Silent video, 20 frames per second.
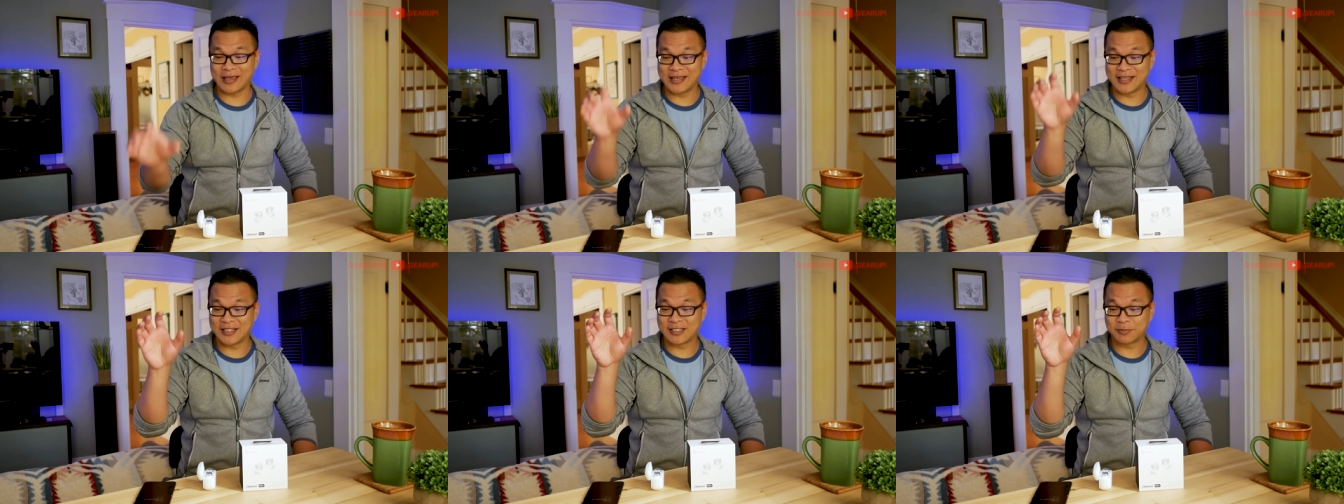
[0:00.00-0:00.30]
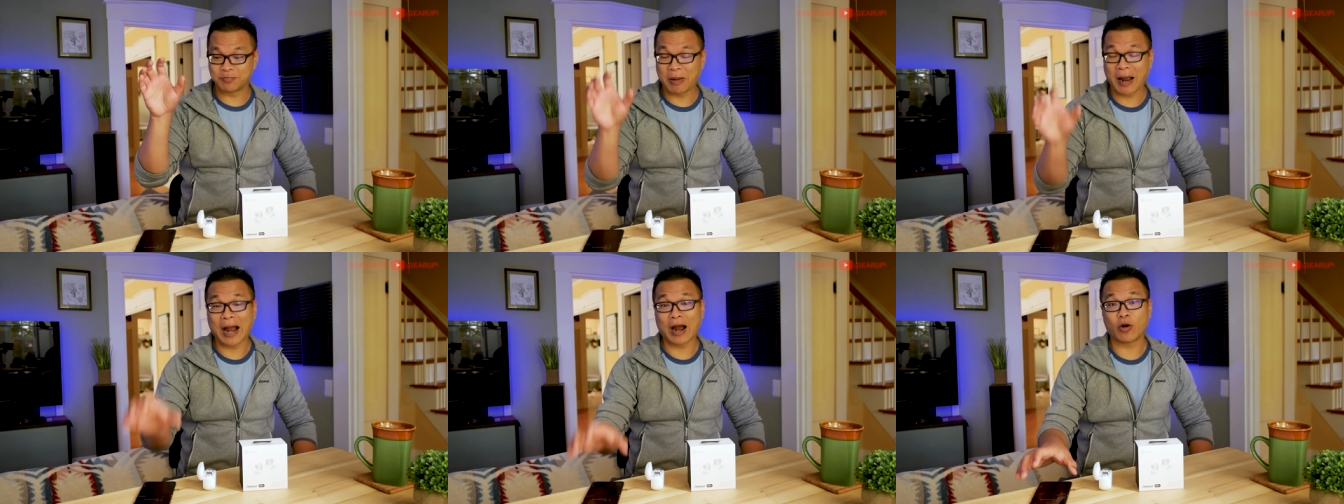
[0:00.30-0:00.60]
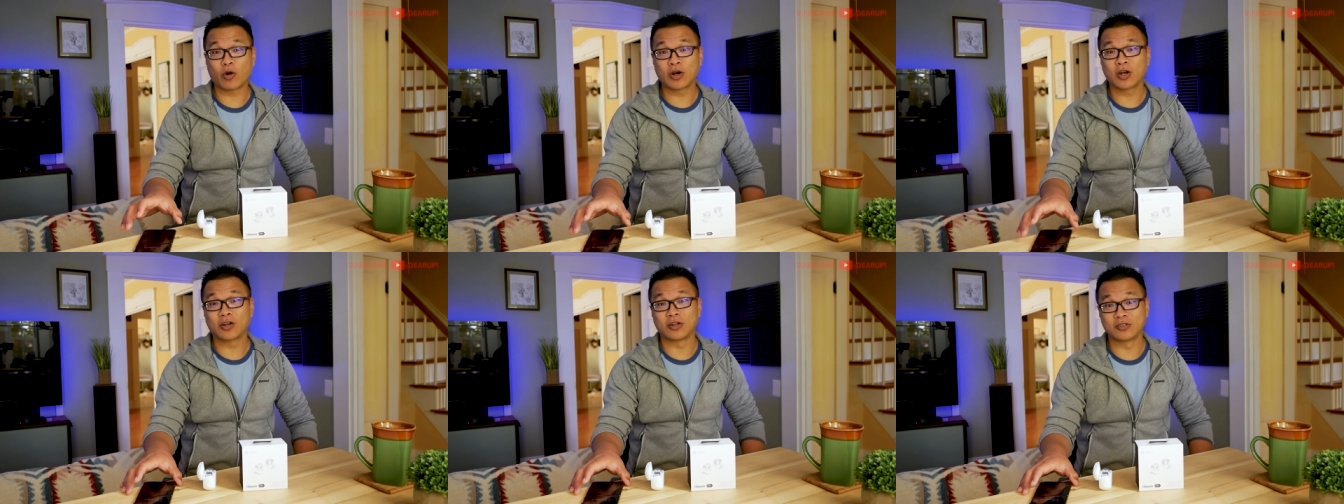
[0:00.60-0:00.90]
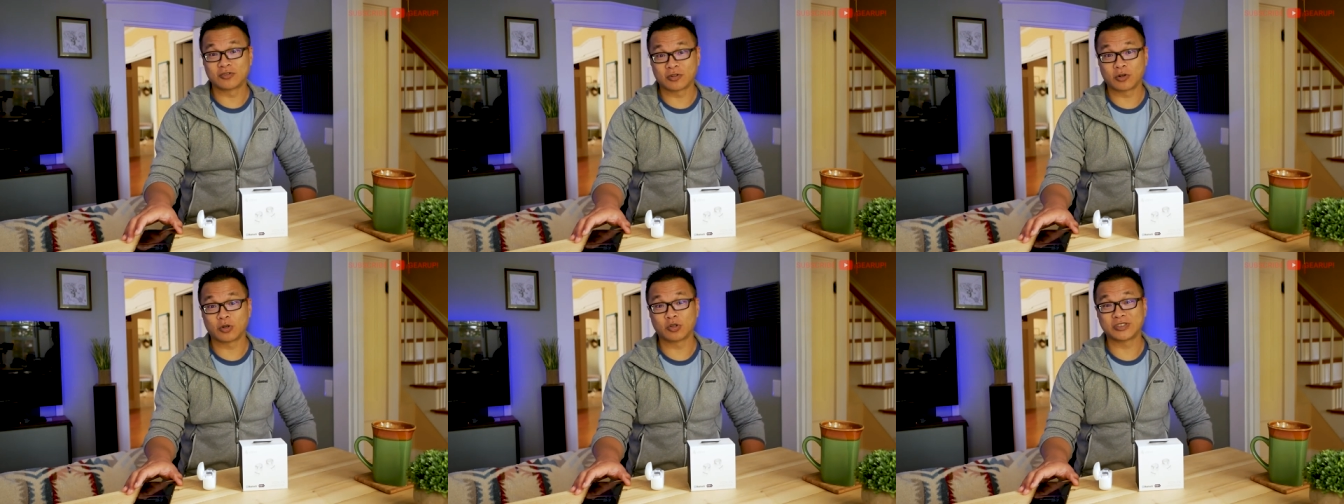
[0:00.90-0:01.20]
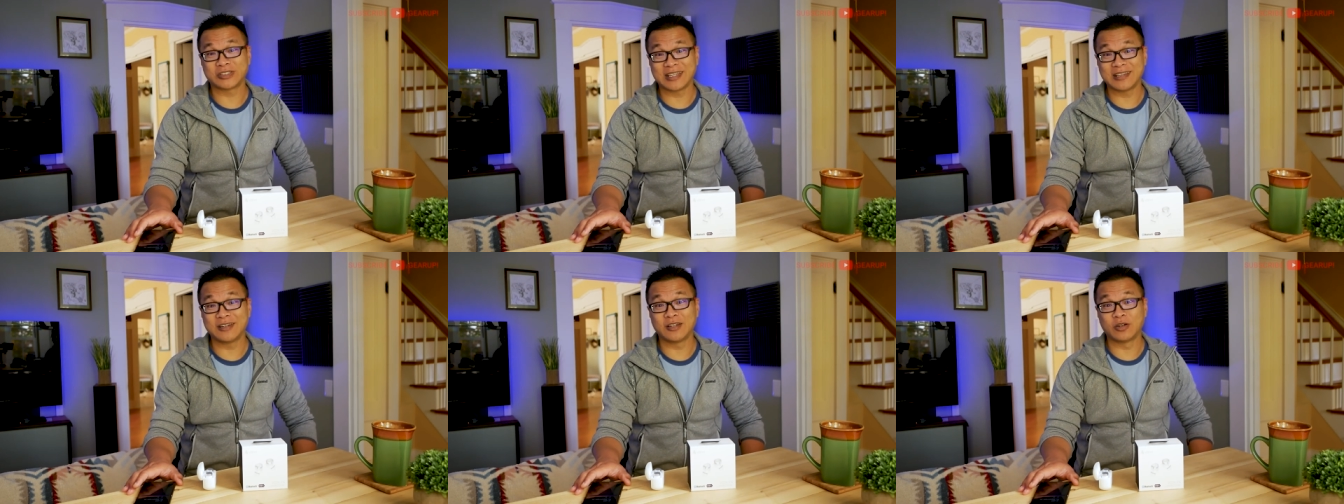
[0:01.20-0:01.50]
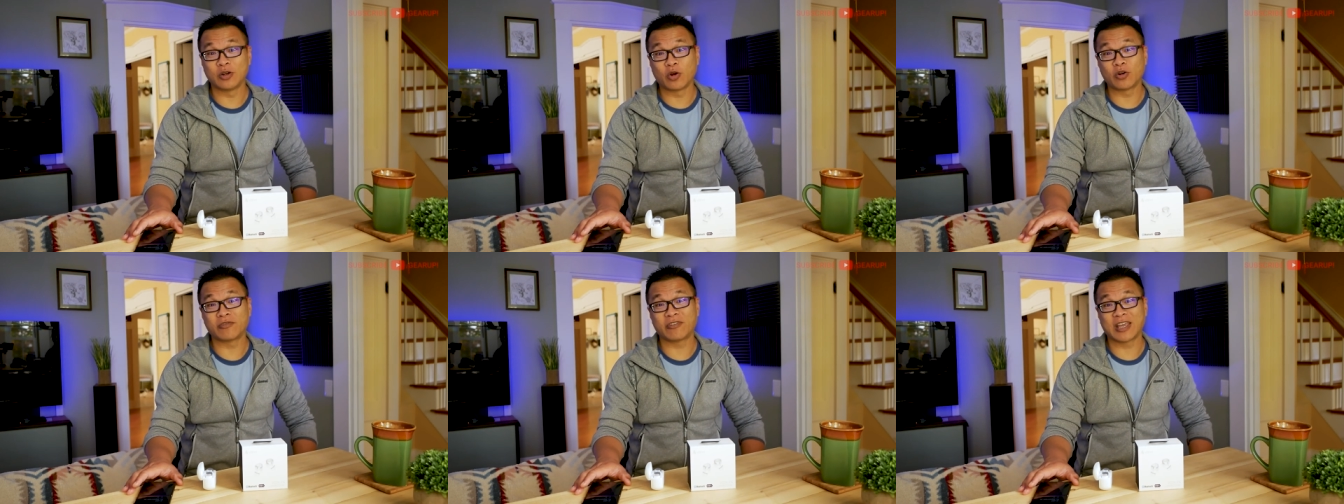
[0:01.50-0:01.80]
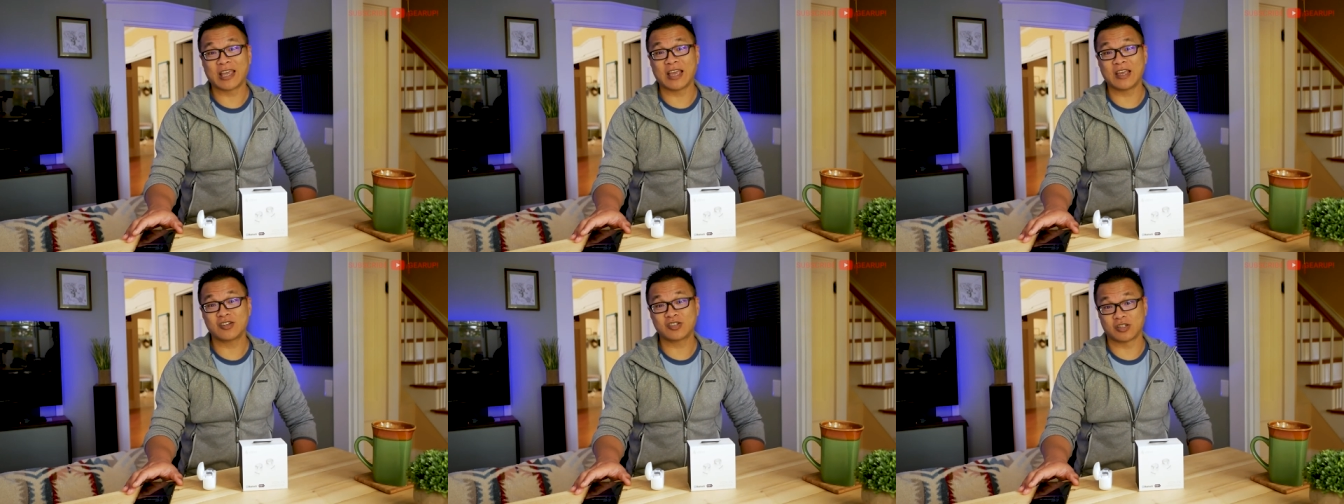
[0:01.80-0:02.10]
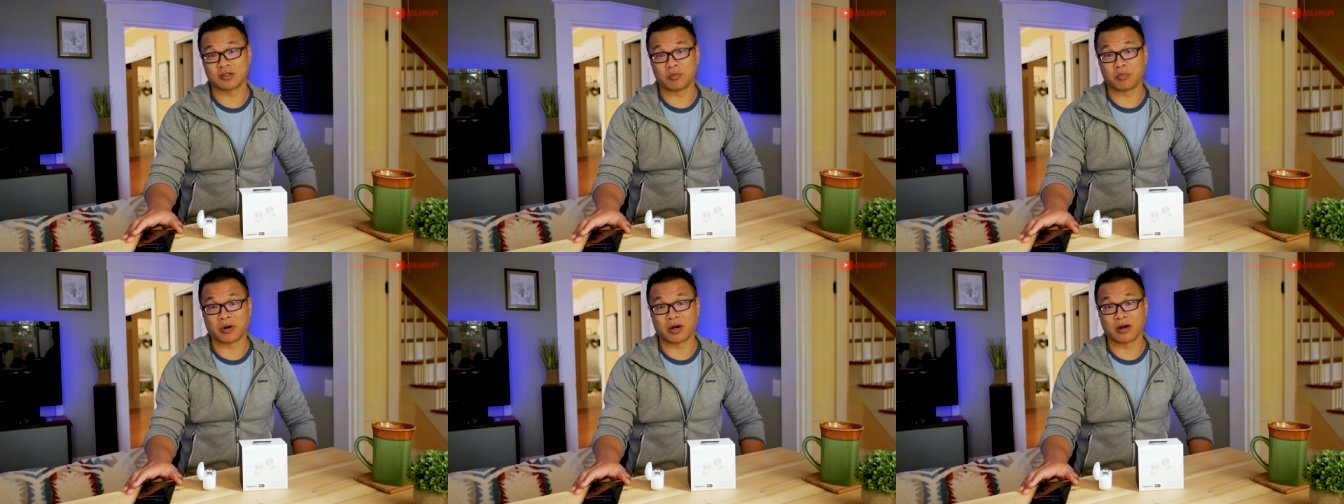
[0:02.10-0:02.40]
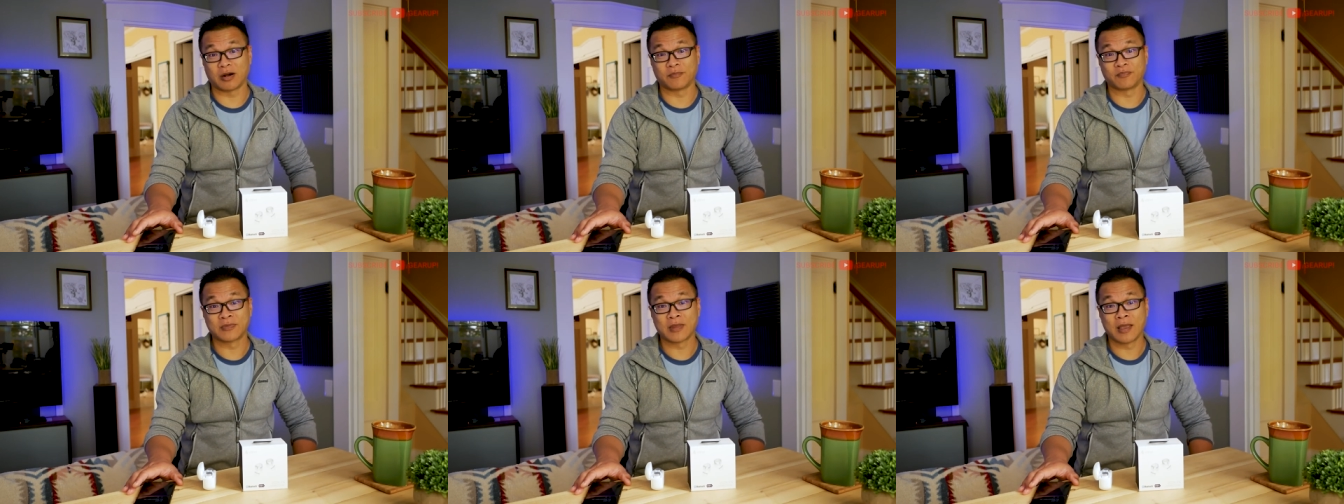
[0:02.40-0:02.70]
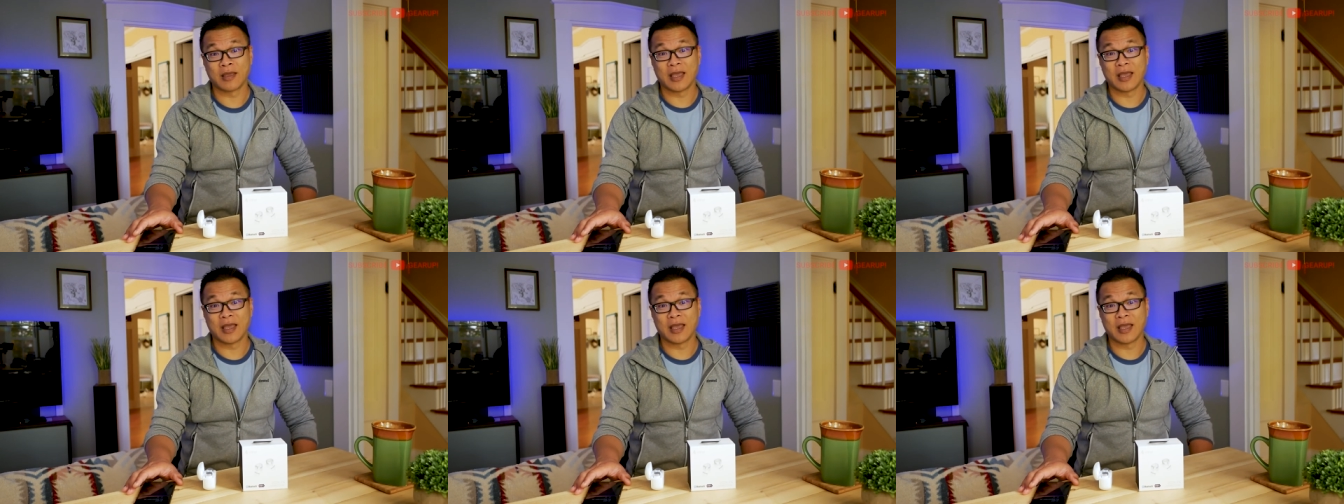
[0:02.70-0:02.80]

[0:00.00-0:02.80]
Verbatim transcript: is power controls in the notification bar.